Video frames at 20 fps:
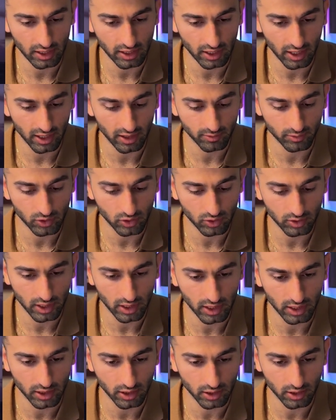and I'm
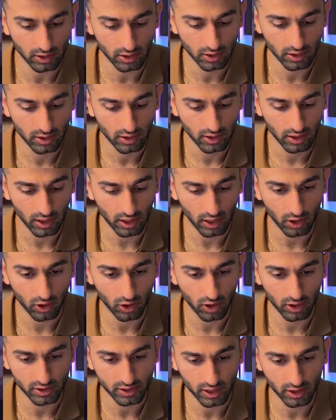creating a
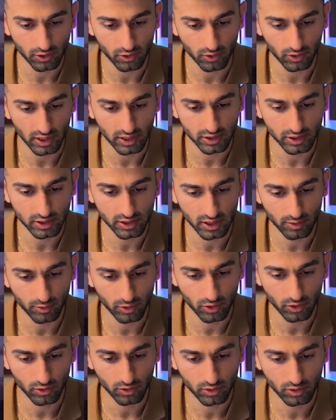content creation
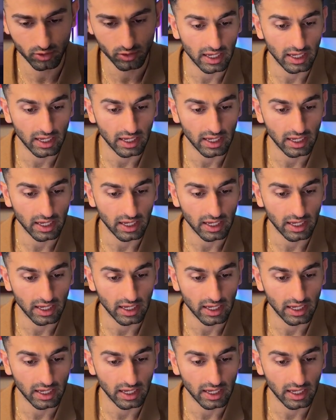demo.